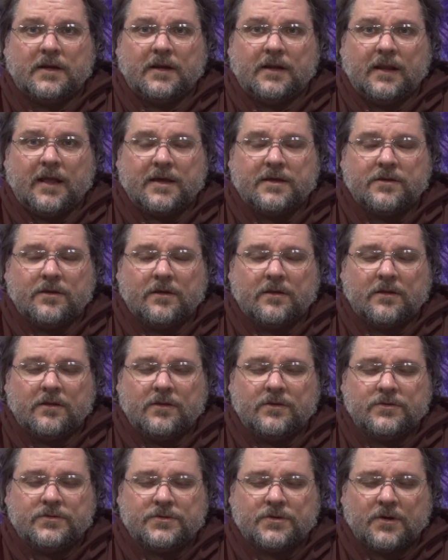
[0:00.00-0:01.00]
And I'd like you to
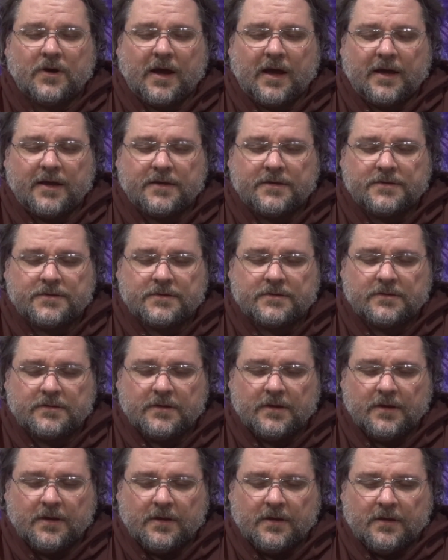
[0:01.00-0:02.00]
close your eyes
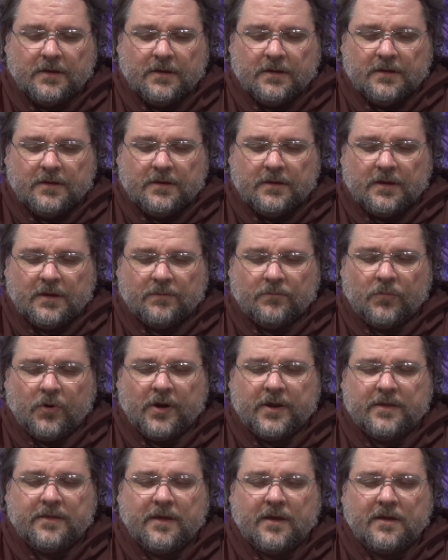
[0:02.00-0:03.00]
and
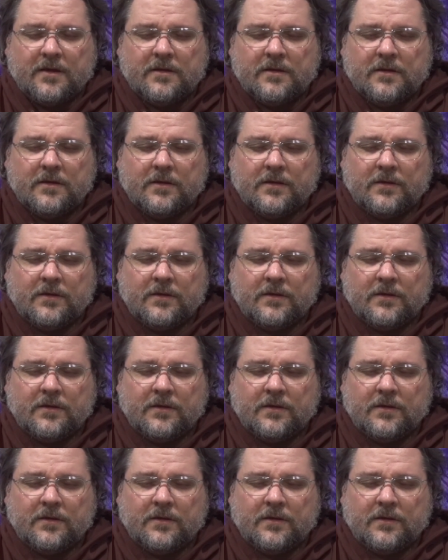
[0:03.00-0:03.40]
breathe in